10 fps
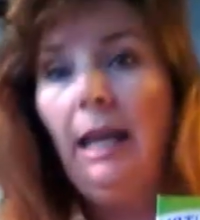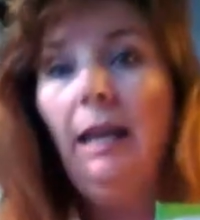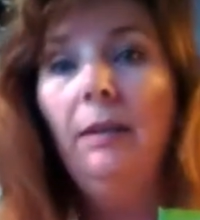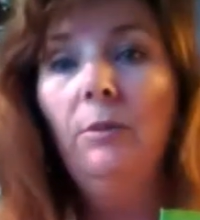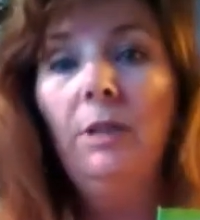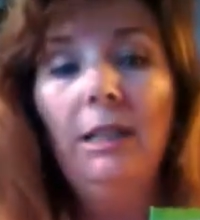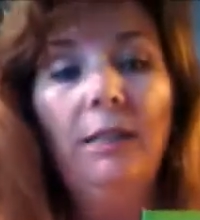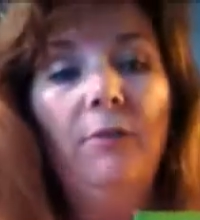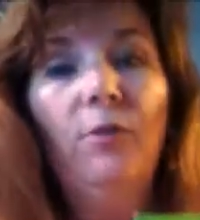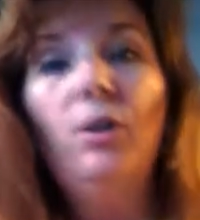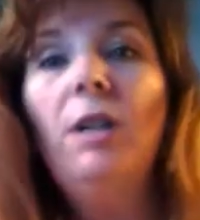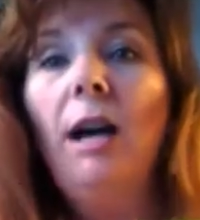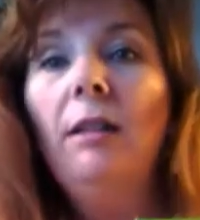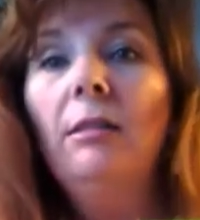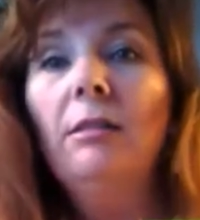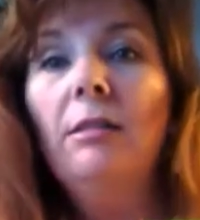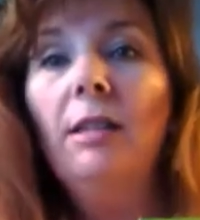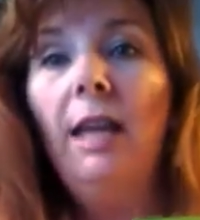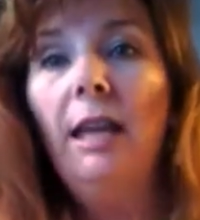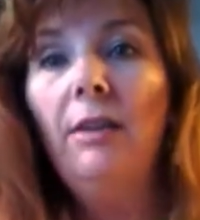It was
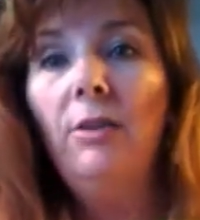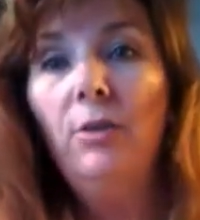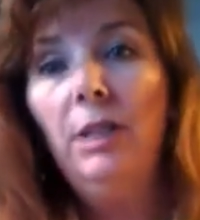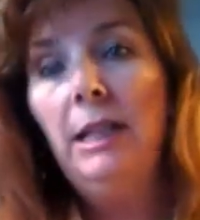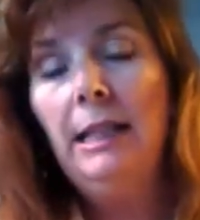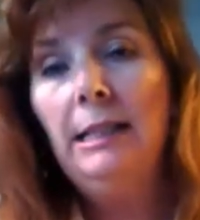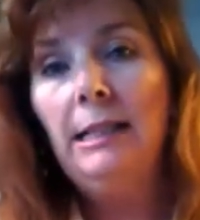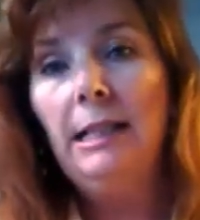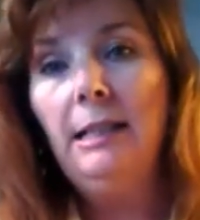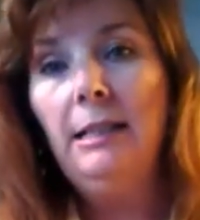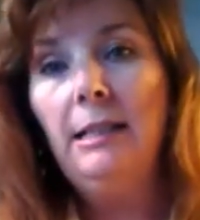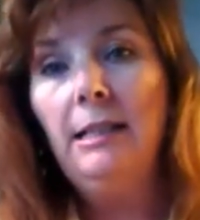$4.39